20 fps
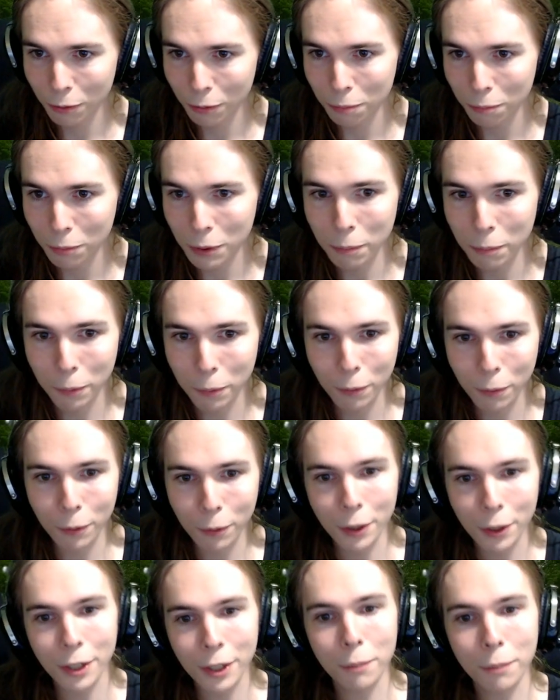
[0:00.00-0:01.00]
people
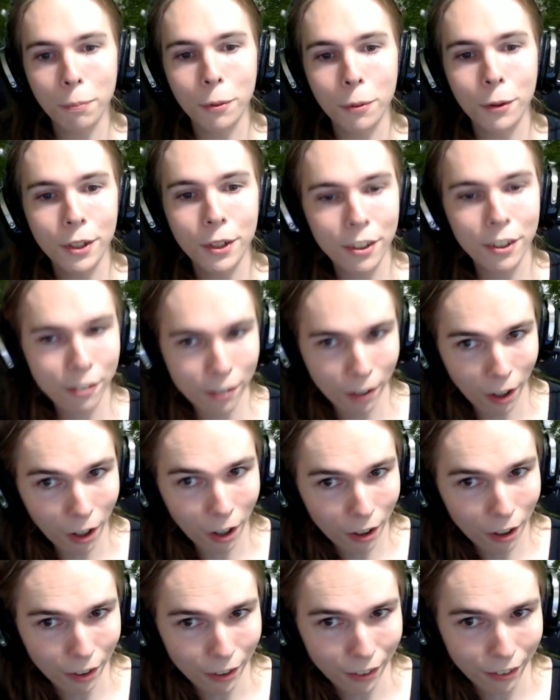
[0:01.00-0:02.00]
we're gonna put in
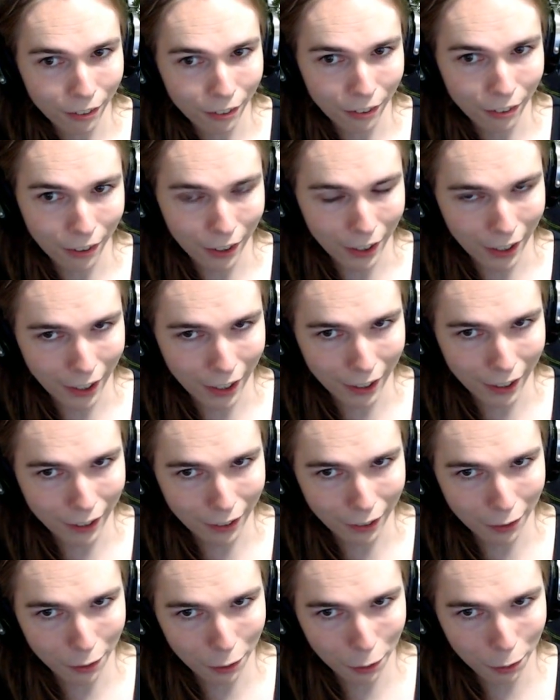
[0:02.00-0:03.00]
charge
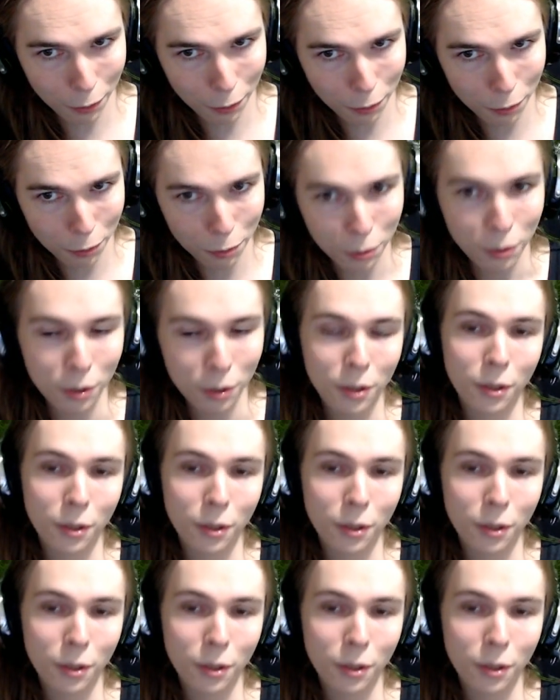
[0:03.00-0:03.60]
and who